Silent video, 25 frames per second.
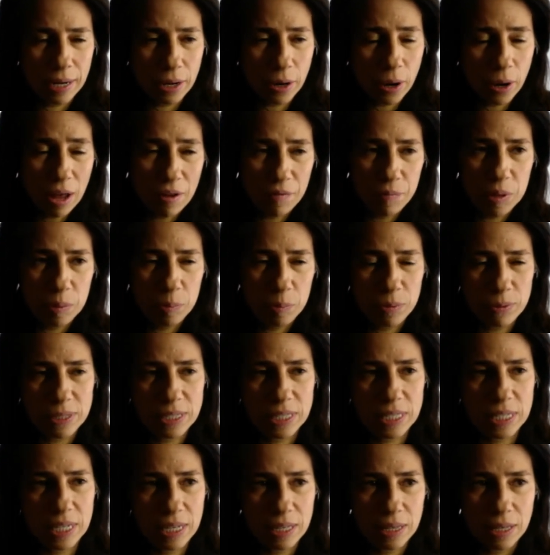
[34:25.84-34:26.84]
have people
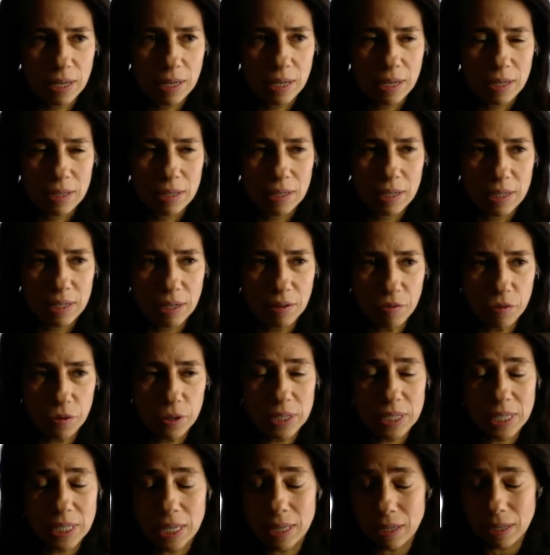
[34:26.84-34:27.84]
see the
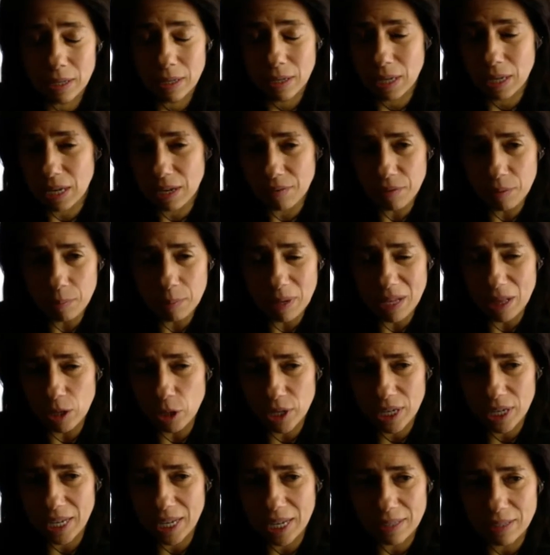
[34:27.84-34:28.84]
difference, and even by
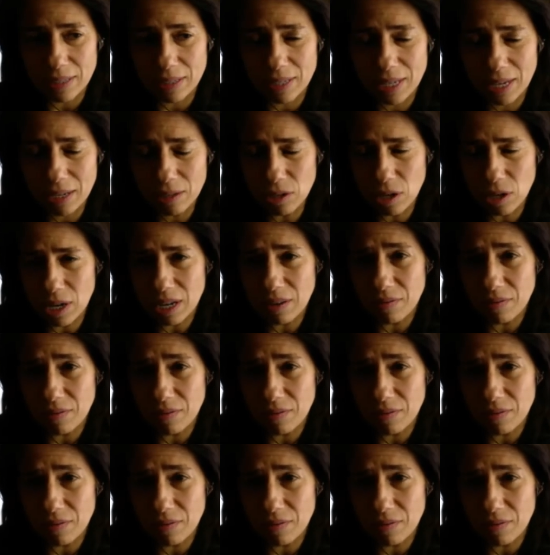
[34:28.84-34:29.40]
looking at the TED Talk,